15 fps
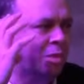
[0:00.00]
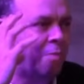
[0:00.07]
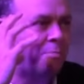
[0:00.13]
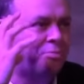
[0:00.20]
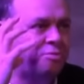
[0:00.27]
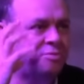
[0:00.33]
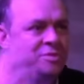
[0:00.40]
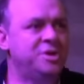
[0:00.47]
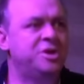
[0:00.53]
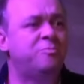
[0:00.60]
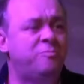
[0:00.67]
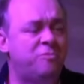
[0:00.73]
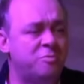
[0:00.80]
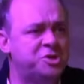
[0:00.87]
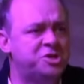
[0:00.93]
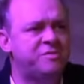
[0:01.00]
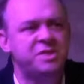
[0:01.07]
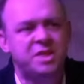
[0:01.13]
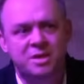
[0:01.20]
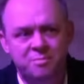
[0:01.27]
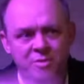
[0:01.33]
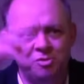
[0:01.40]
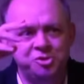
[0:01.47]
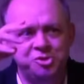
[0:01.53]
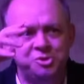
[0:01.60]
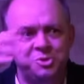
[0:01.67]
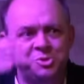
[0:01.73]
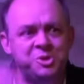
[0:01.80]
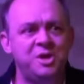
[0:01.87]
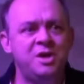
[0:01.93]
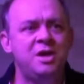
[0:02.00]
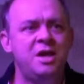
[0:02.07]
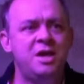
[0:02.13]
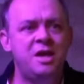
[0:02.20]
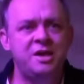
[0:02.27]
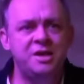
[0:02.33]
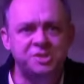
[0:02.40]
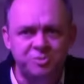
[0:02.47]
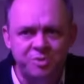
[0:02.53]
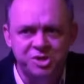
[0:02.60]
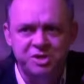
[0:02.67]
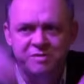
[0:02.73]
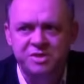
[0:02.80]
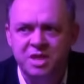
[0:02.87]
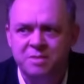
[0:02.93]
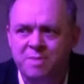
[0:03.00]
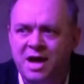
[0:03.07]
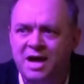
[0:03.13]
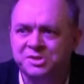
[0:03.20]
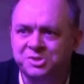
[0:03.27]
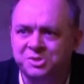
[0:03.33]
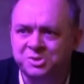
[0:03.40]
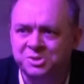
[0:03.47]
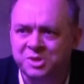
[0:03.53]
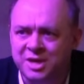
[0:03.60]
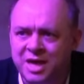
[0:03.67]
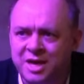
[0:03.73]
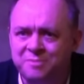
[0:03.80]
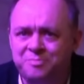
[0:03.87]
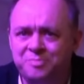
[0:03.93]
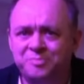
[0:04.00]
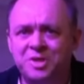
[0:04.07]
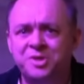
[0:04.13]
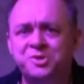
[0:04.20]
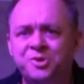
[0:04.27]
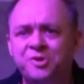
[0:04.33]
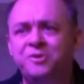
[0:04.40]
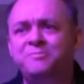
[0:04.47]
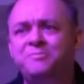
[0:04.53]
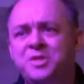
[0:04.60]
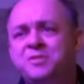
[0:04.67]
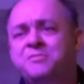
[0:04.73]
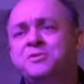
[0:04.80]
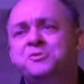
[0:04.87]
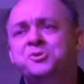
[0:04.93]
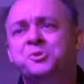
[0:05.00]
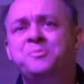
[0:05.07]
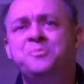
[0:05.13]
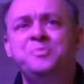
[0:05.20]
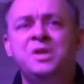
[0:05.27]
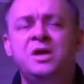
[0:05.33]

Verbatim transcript: lump into, from which everything emerges and into which everything passes again in turn in the future.